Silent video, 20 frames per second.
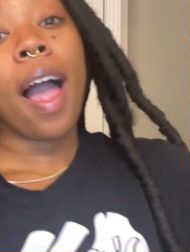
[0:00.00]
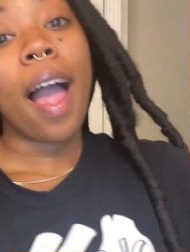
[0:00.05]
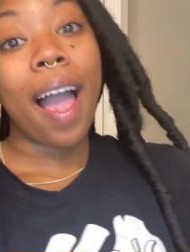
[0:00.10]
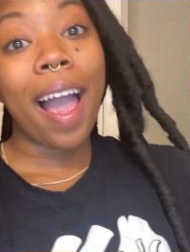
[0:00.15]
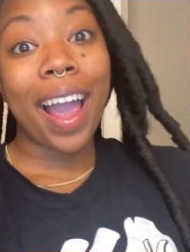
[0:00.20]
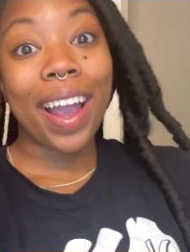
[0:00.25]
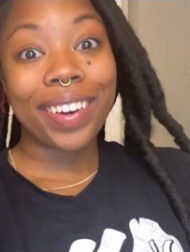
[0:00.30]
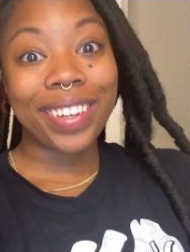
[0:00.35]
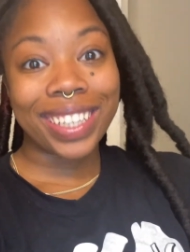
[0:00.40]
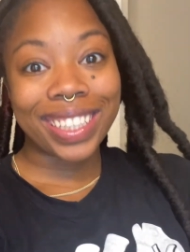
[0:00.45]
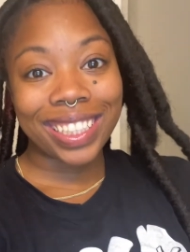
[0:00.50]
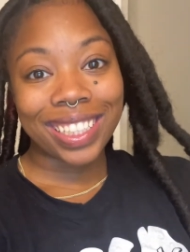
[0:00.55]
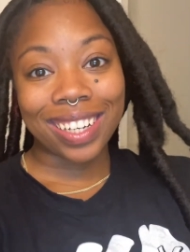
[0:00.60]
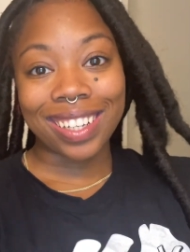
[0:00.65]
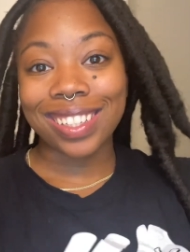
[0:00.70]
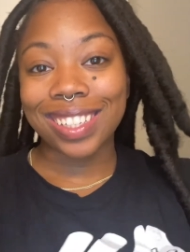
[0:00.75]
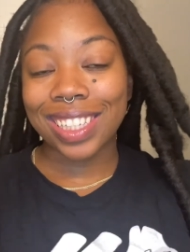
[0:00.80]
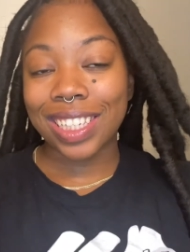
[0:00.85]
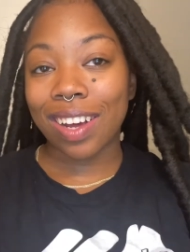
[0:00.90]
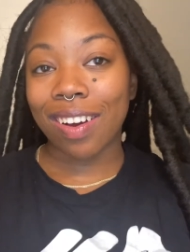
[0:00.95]
Alright,
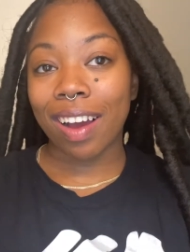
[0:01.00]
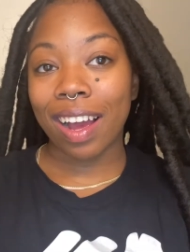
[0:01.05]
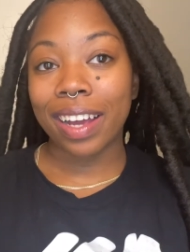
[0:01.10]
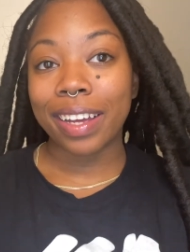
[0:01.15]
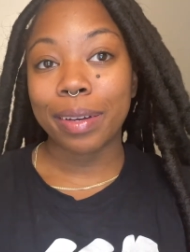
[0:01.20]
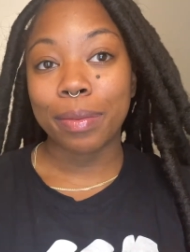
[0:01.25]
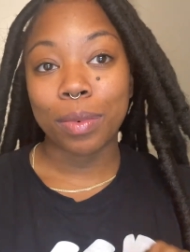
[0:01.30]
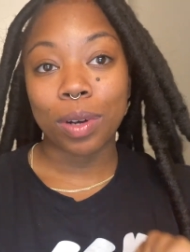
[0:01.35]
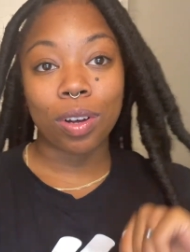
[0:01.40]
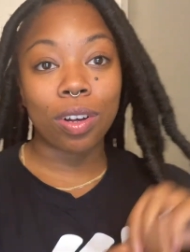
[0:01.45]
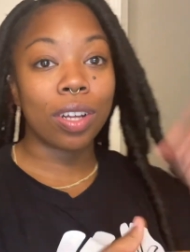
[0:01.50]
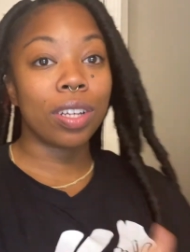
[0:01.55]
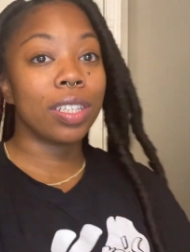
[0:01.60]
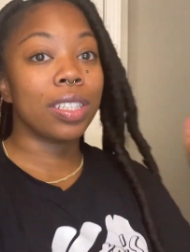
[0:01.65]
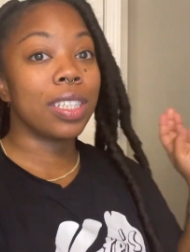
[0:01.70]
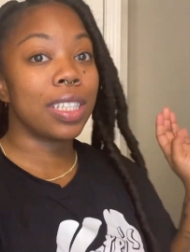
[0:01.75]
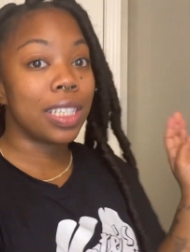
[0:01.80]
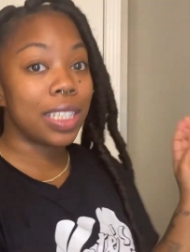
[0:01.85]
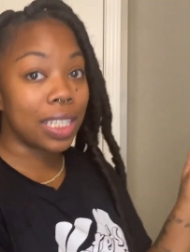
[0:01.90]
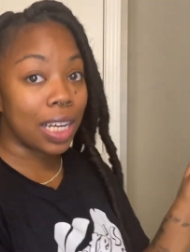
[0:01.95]
y'all, so I am all
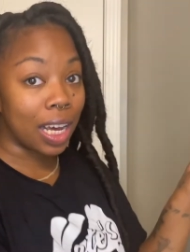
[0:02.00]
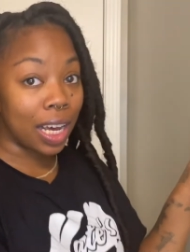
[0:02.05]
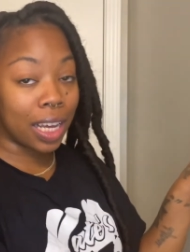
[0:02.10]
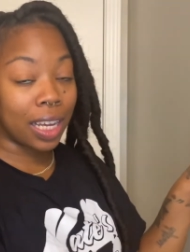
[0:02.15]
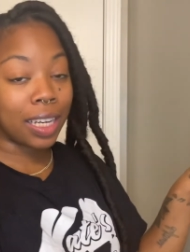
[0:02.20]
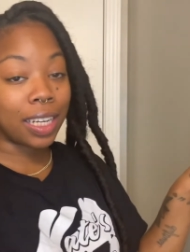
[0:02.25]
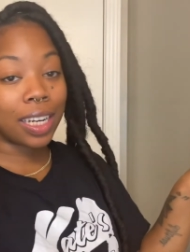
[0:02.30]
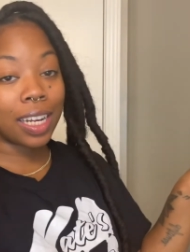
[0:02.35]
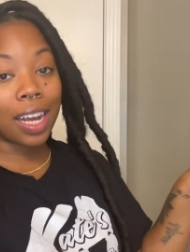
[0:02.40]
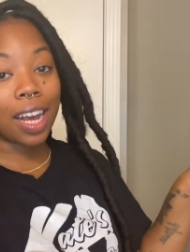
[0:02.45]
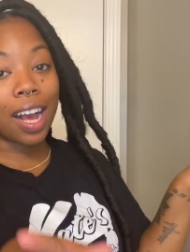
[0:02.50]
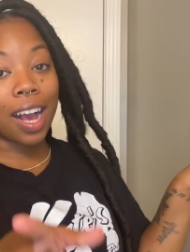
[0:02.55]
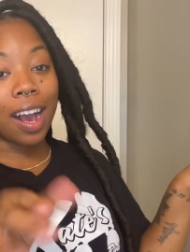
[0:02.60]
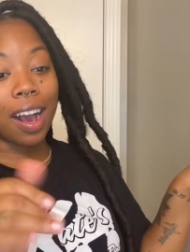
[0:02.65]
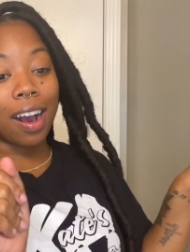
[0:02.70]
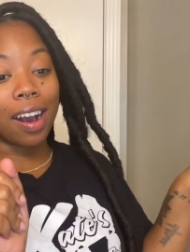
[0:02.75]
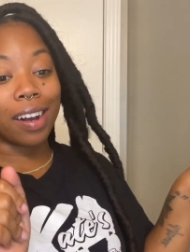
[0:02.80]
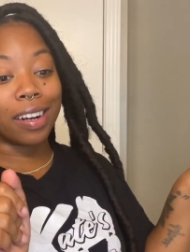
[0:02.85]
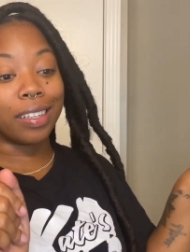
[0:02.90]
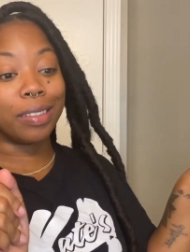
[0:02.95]
done.
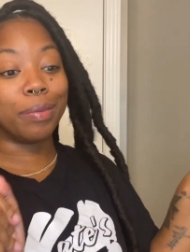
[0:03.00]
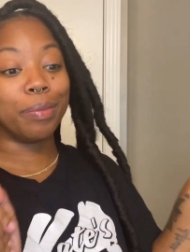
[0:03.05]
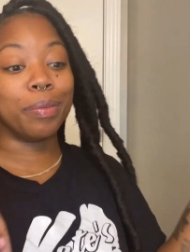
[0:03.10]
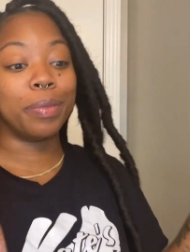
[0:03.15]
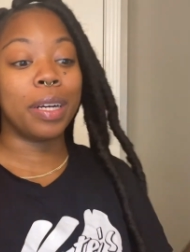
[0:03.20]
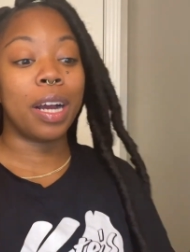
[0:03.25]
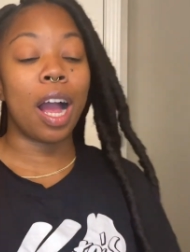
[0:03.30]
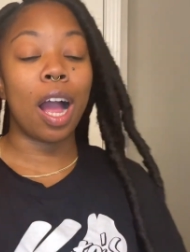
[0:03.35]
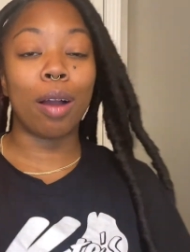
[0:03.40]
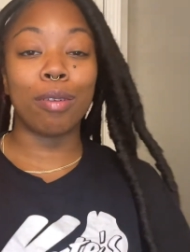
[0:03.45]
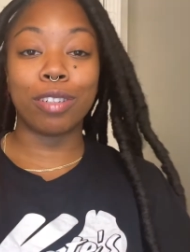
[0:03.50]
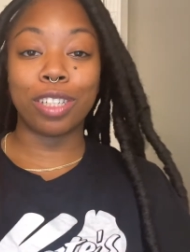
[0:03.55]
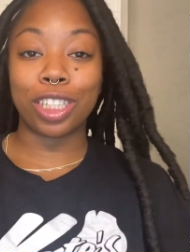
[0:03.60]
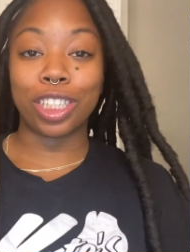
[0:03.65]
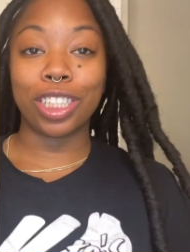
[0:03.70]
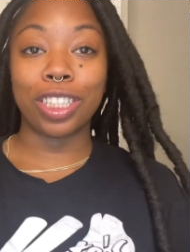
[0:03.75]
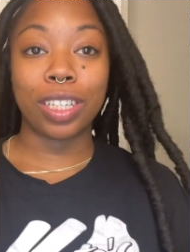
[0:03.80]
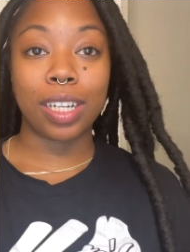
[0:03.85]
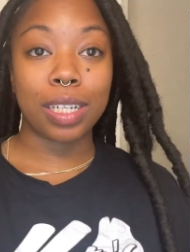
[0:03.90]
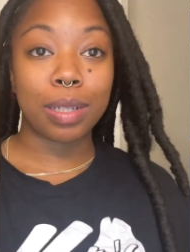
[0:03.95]
I want to
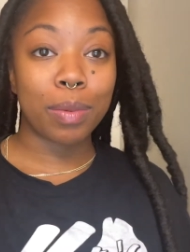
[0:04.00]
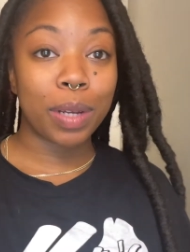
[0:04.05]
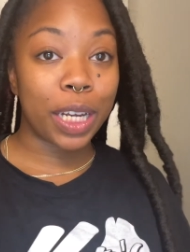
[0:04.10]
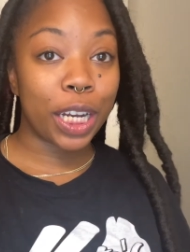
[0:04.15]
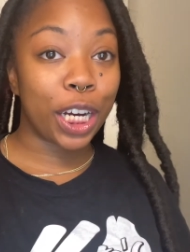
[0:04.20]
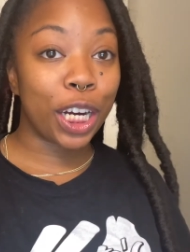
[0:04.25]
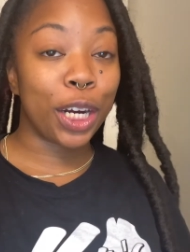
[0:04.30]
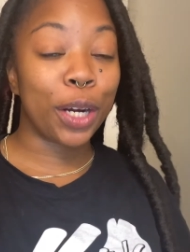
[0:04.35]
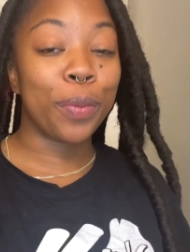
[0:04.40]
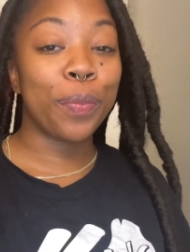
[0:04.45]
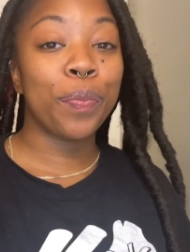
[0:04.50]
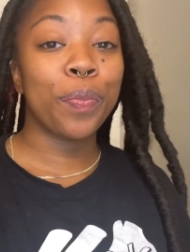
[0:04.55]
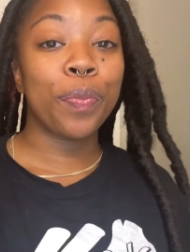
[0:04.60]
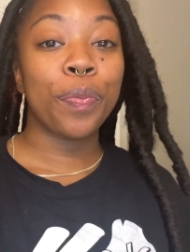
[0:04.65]
show you guys my hair.